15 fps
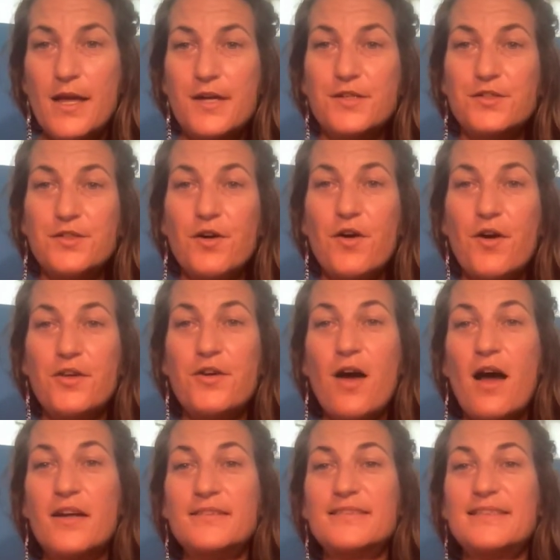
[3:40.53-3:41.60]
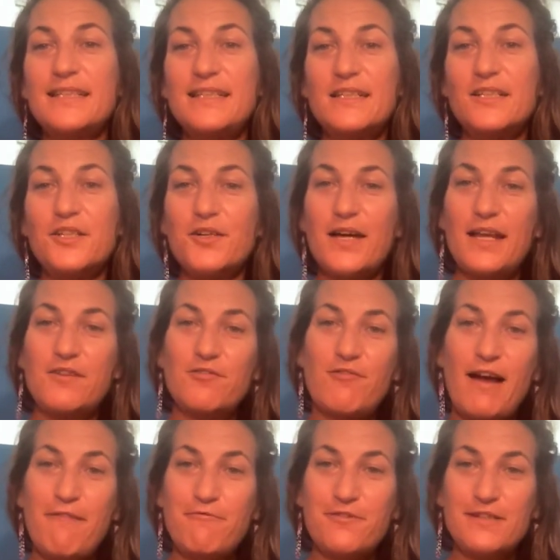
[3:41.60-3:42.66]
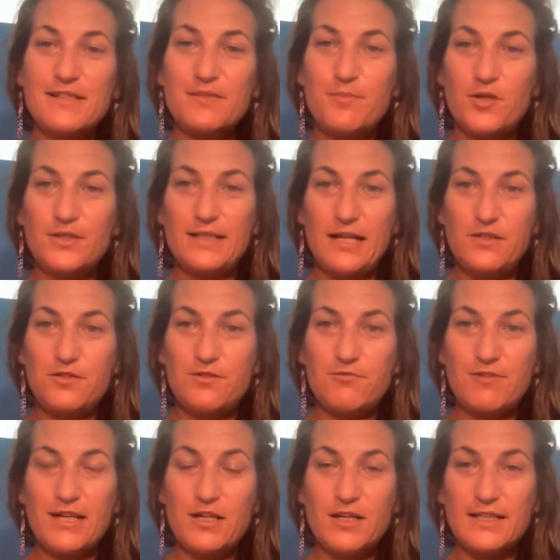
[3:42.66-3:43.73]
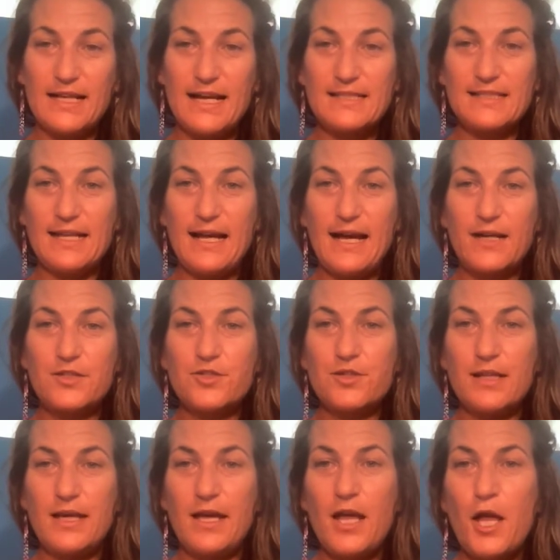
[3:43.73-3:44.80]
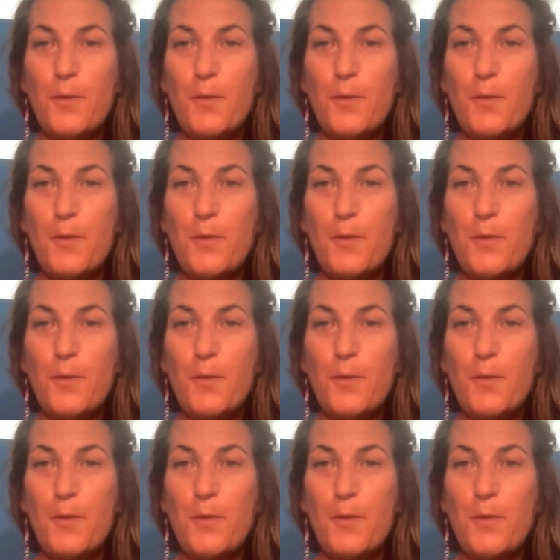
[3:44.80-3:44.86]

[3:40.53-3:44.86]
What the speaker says: So until you get a reference point and you recognize that actually